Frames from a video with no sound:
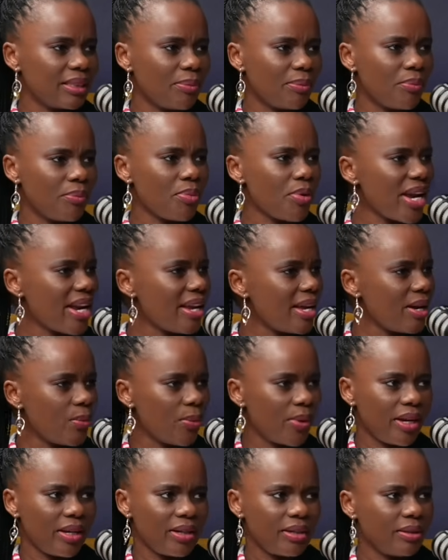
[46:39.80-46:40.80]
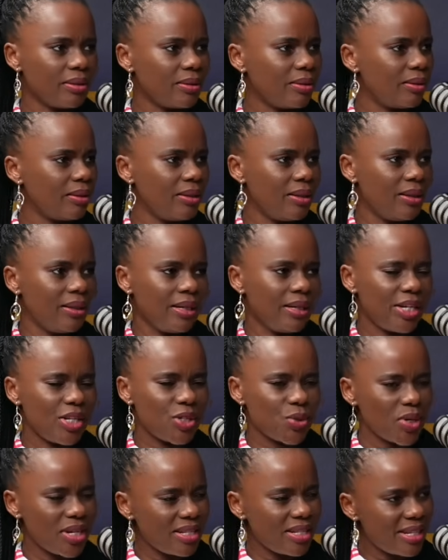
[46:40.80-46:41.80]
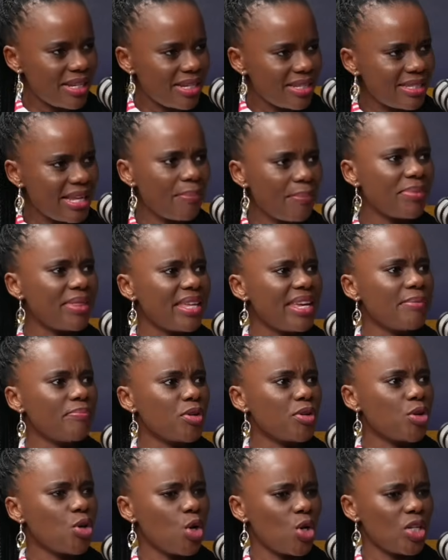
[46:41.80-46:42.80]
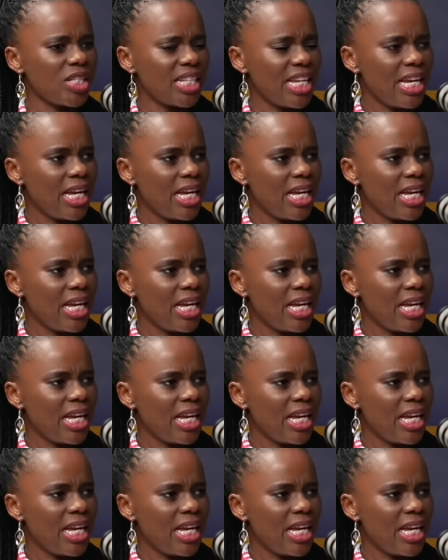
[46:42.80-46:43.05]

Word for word: break away Mm. He's going to say something because